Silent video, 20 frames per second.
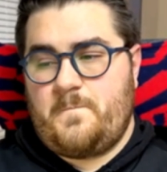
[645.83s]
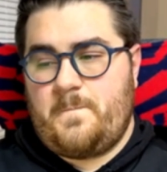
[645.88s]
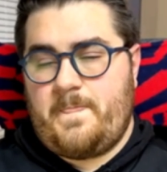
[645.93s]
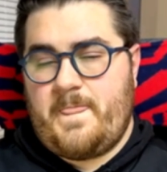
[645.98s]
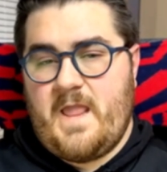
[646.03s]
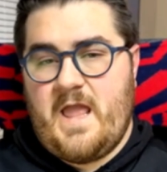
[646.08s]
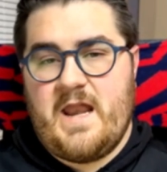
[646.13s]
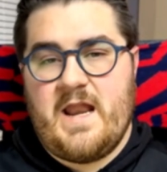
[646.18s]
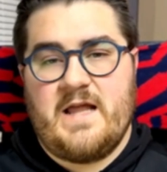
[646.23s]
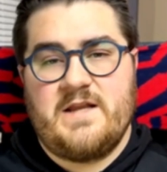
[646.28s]

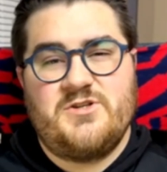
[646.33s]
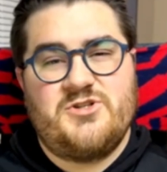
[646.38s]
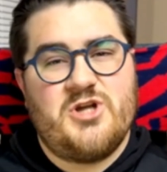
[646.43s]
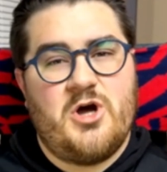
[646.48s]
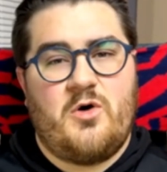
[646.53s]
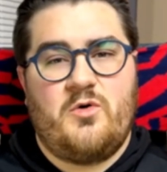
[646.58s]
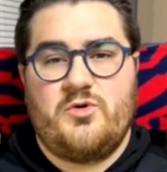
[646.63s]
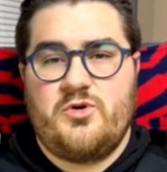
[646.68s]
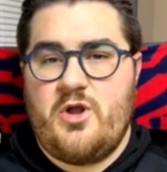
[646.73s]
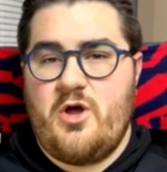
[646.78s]
And I
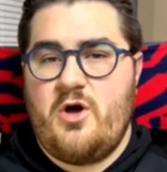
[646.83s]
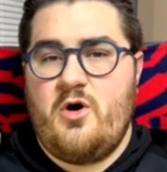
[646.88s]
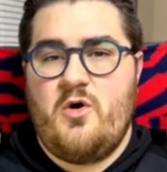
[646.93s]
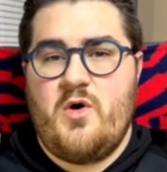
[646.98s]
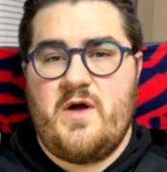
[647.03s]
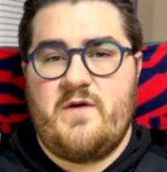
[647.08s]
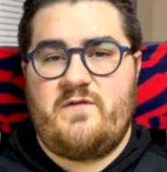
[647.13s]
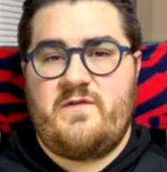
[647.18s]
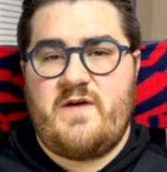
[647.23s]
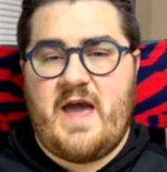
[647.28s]
don't know
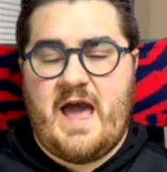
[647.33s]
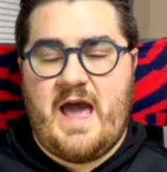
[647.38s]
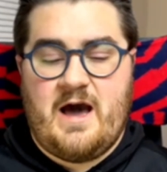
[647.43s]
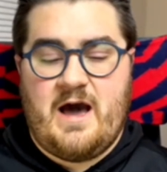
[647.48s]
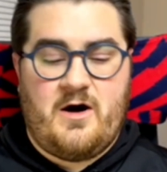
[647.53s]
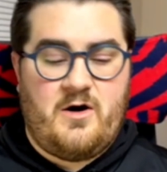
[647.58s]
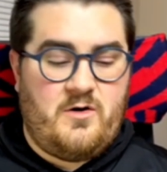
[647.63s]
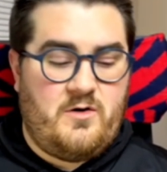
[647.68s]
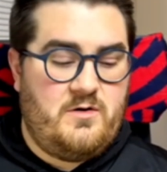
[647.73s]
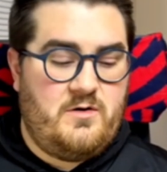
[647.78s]
if
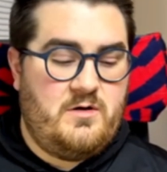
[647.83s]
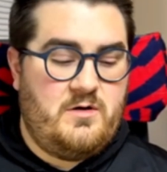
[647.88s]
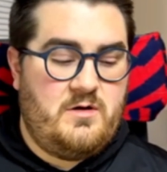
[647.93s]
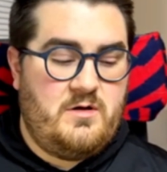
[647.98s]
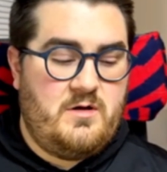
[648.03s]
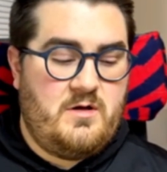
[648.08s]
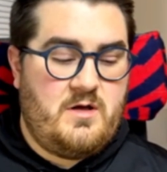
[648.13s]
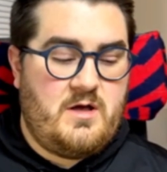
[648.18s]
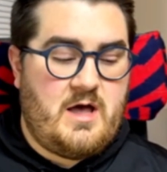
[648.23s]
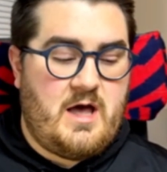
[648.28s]
how
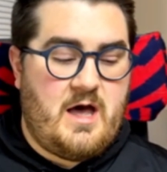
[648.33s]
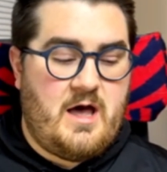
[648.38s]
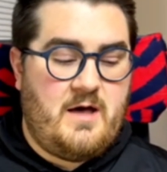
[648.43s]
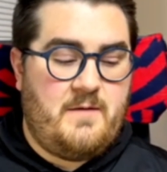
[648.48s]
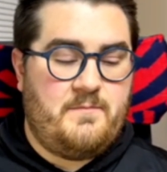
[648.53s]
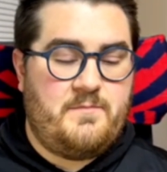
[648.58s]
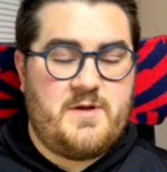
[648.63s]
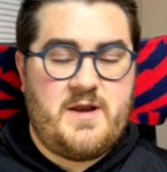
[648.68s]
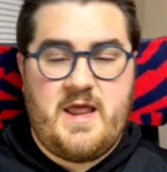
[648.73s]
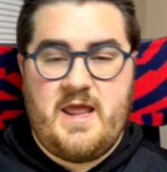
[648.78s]

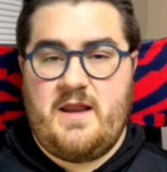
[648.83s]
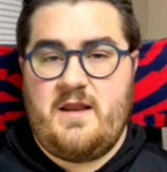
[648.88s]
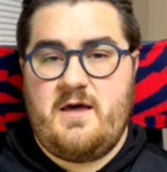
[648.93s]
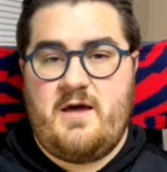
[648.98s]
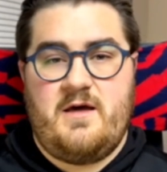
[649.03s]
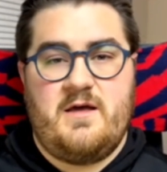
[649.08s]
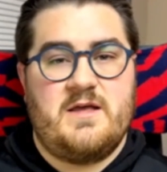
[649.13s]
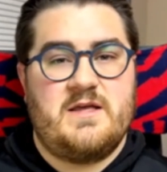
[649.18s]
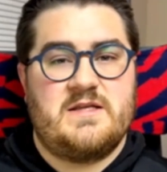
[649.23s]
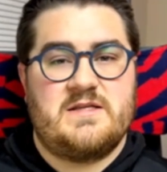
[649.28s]

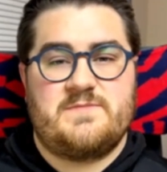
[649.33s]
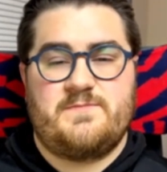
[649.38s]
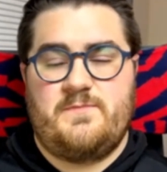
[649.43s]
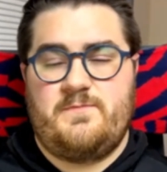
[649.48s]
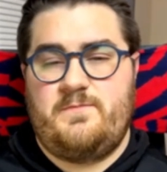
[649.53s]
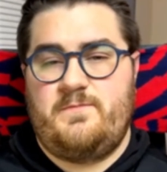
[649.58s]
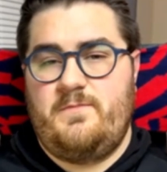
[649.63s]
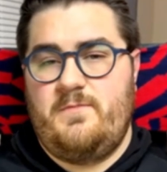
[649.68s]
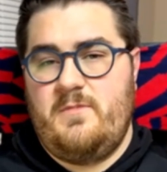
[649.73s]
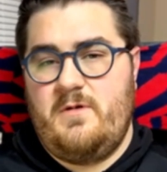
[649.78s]
Pineda
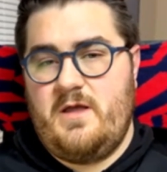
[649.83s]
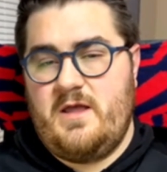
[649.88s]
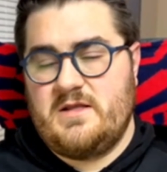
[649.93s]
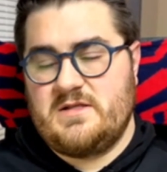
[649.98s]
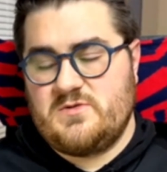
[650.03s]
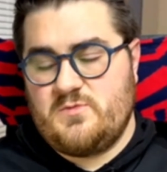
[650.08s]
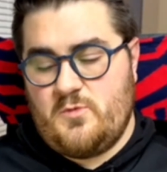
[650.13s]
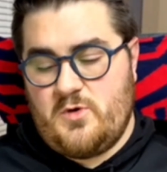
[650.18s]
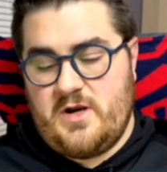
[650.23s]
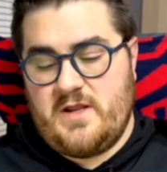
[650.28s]
is
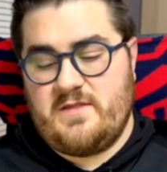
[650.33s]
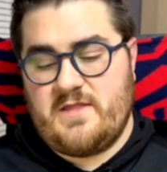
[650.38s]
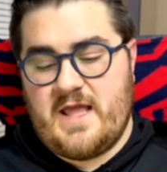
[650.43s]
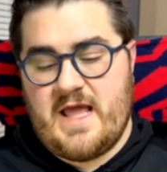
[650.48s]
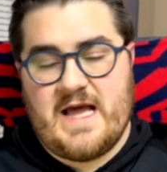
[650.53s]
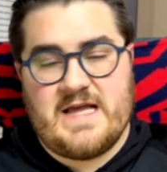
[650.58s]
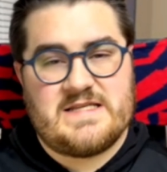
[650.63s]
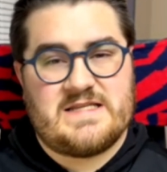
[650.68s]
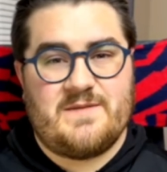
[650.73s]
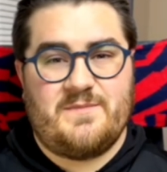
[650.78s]
wanting the
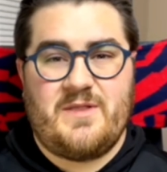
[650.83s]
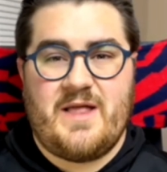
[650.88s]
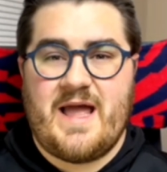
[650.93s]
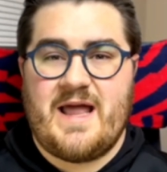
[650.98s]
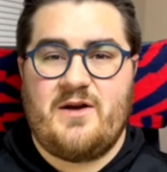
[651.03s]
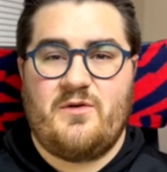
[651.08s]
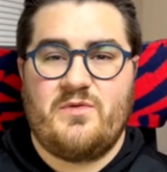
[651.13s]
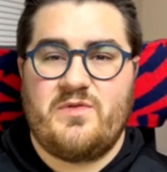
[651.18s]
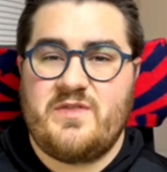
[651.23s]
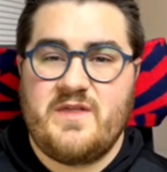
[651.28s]
guys to play. I
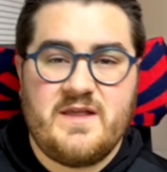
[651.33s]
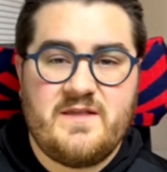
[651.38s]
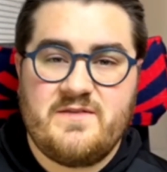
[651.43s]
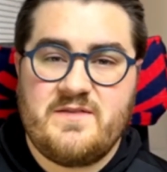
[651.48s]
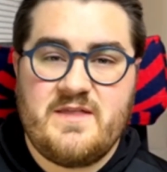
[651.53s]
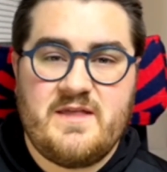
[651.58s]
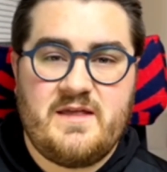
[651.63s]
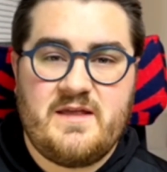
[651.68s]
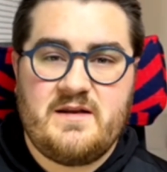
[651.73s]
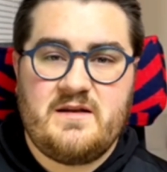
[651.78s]
don't think
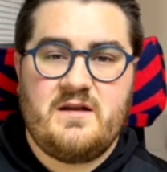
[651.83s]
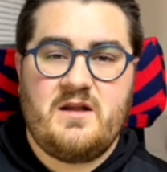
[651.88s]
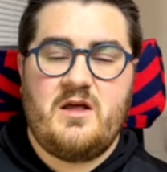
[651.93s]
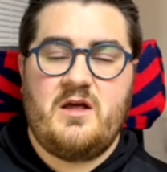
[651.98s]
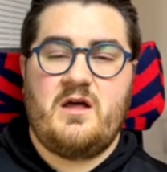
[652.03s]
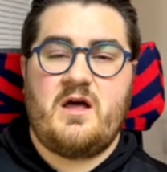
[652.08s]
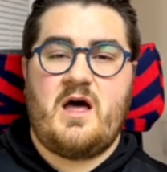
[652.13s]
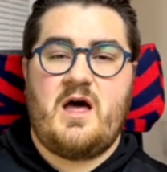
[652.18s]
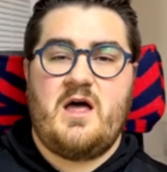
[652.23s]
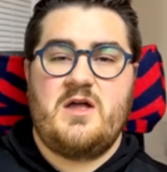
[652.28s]
that
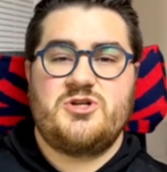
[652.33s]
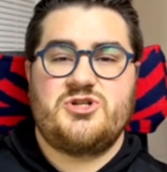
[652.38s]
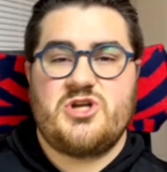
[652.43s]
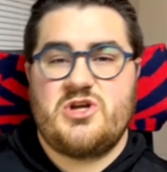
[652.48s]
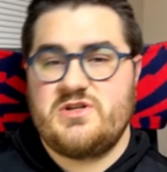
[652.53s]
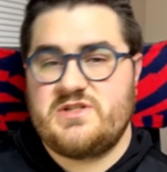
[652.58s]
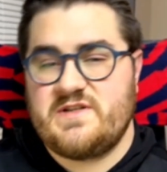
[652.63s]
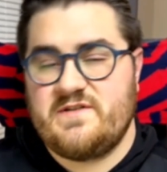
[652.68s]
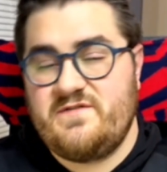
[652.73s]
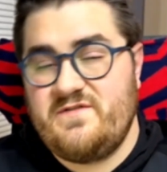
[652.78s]

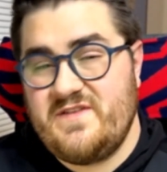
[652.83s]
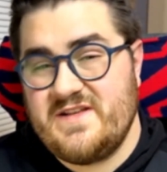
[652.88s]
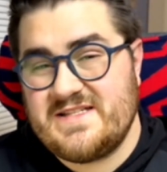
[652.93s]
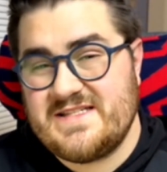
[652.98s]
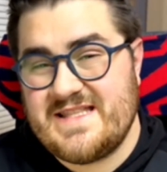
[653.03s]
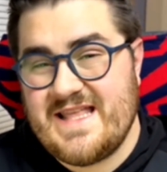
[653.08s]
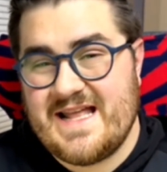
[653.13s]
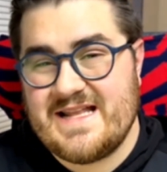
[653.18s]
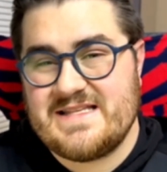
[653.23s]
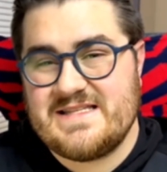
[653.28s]
Joseph fits
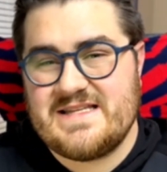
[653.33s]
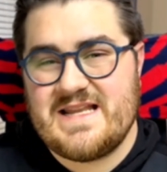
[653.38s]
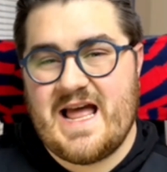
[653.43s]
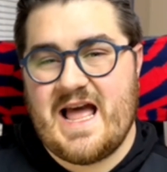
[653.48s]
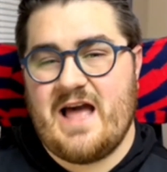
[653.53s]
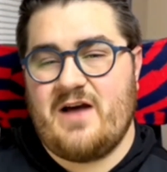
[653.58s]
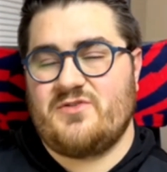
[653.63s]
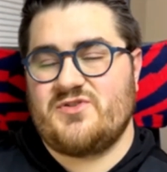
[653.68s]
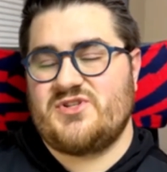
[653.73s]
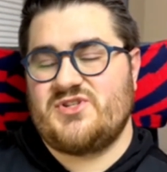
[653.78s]
that
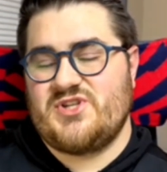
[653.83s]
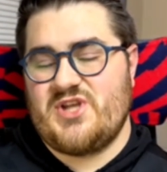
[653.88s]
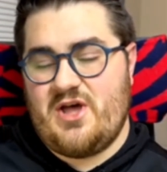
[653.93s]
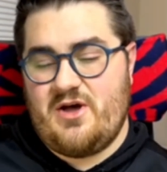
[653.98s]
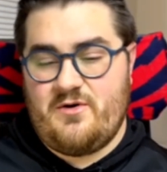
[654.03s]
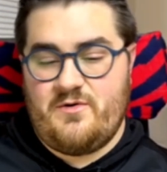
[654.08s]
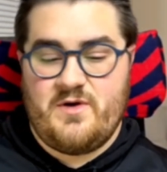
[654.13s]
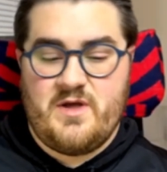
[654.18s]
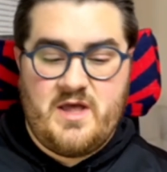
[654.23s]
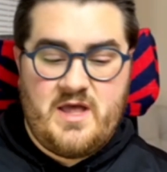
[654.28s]
style.
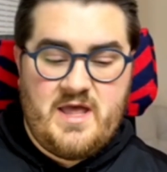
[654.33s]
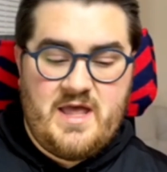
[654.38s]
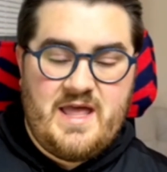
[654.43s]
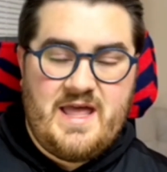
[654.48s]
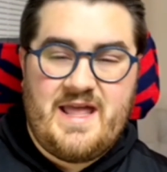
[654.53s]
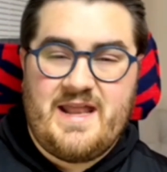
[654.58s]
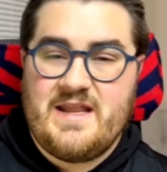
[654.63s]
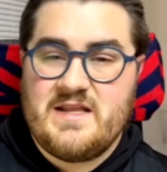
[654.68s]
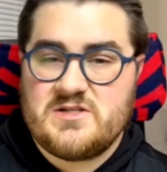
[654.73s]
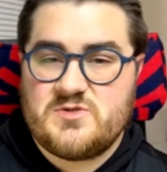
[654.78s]
So
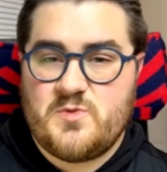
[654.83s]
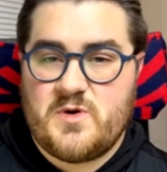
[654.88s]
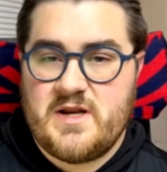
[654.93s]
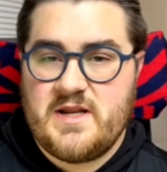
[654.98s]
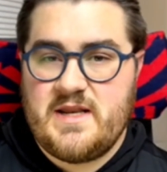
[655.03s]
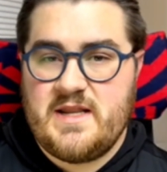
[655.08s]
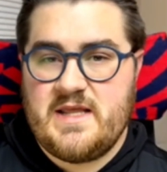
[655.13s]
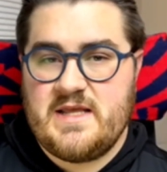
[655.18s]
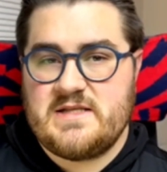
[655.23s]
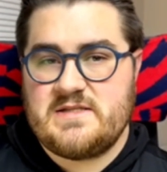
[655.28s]
it is what it
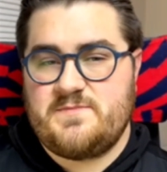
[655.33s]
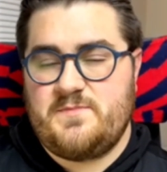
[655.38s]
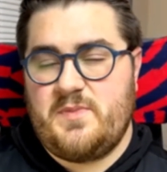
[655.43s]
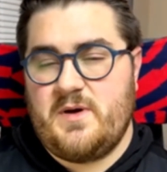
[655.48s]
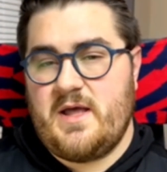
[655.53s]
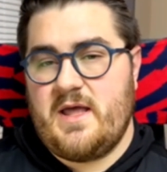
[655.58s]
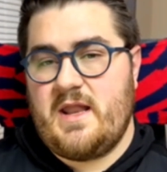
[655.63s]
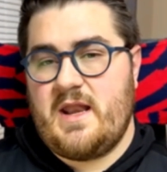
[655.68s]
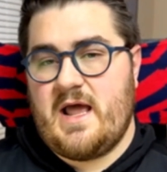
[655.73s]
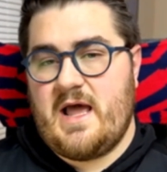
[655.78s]
is,
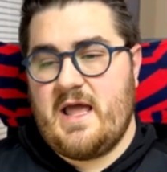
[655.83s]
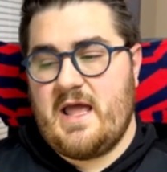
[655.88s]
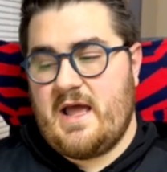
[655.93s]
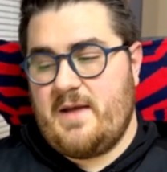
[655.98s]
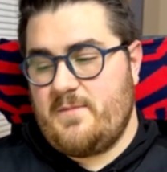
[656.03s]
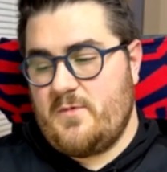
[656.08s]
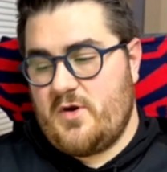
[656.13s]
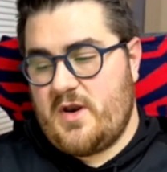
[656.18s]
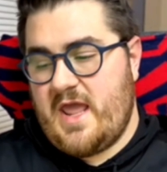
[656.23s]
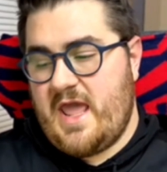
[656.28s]
but
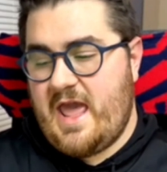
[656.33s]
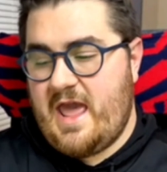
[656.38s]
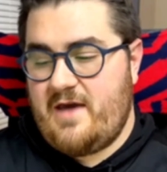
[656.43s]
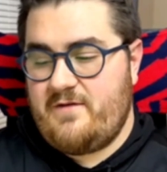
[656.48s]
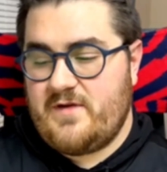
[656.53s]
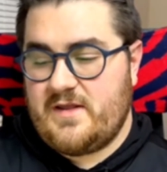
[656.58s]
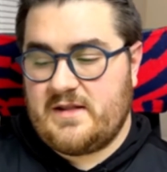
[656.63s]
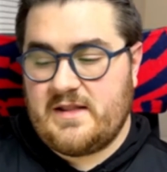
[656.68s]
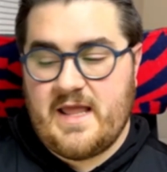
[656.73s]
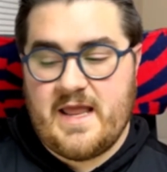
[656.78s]
I'm going to have
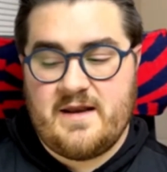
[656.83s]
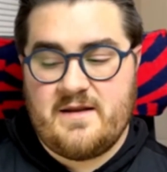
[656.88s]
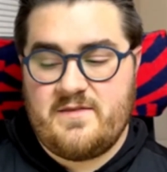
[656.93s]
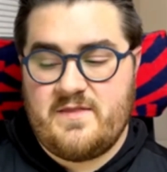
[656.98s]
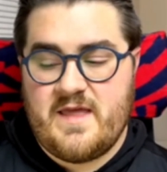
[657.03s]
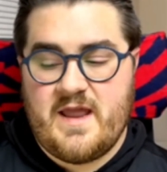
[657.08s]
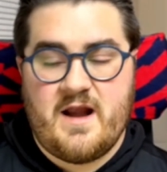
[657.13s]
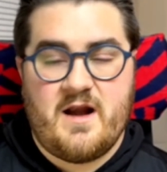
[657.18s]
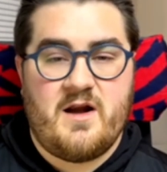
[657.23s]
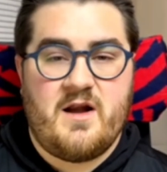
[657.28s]
Atlanta
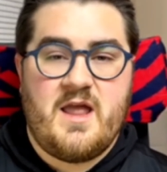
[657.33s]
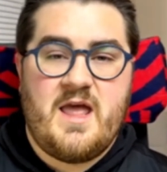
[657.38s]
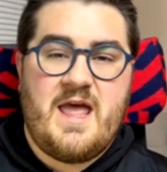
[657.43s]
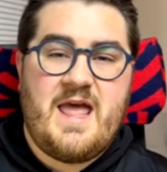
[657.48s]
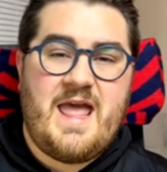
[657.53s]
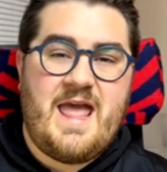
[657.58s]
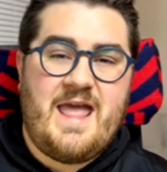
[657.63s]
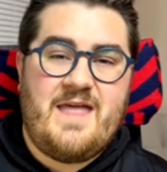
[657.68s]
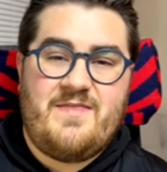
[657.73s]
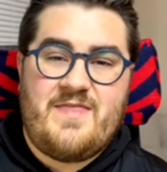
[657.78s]
there
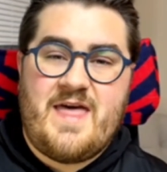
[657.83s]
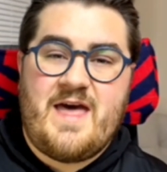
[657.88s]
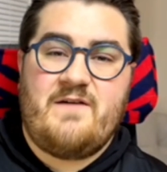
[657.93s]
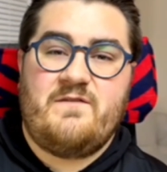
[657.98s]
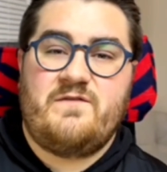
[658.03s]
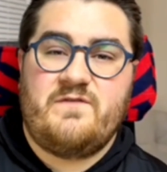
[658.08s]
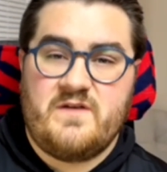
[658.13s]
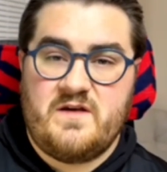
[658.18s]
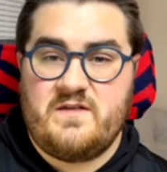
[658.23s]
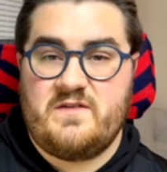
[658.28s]
in that
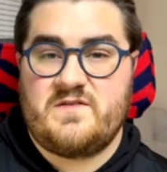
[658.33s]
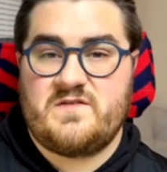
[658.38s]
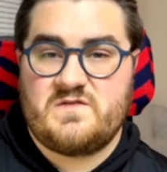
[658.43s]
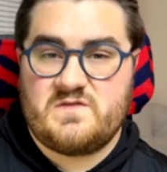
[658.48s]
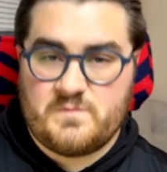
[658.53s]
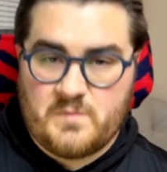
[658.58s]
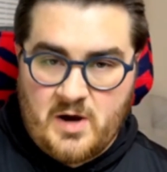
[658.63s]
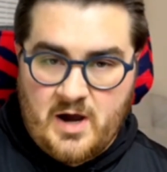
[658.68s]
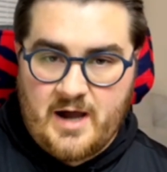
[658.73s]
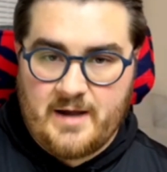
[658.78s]
5th
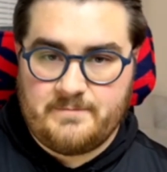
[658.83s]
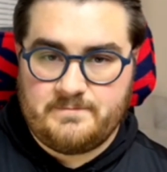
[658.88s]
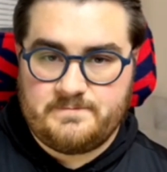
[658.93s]
spot.